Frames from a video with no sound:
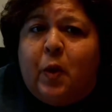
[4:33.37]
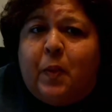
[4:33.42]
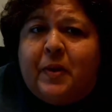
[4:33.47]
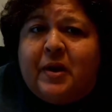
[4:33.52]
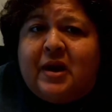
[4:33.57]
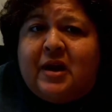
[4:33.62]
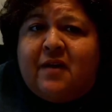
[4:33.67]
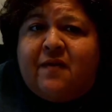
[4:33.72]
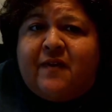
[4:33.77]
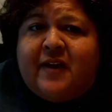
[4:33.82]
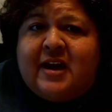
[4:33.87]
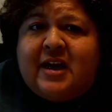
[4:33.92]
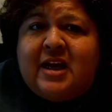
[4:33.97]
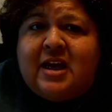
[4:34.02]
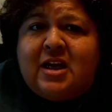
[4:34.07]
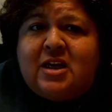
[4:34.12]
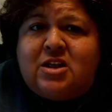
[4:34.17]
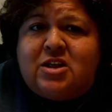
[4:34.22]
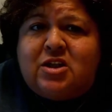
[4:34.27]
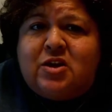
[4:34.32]
it if I needed
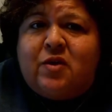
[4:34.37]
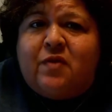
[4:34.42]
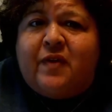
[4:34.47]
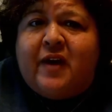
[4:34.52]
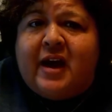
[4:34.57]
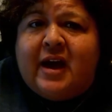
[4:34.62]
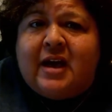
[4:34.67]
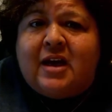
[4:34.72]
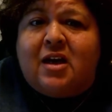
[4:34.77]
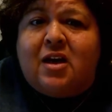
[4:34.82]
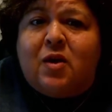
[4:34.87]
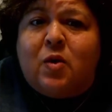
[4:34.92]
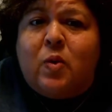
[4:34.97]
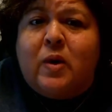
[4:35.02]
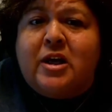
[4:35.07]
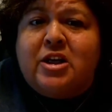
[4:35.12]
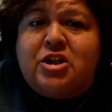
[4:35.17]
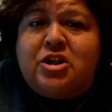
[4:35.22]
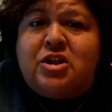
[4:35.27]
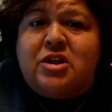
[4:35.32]
to, if I had any
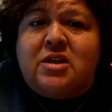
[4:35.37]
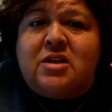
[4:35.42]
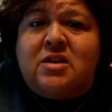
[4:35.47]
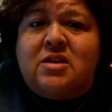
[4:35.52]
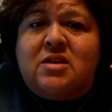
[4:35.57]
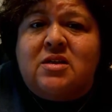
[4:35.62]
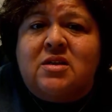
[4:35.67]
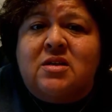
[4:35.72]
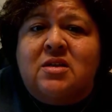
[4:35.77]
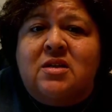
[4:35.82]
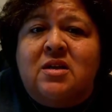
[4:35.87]
questions.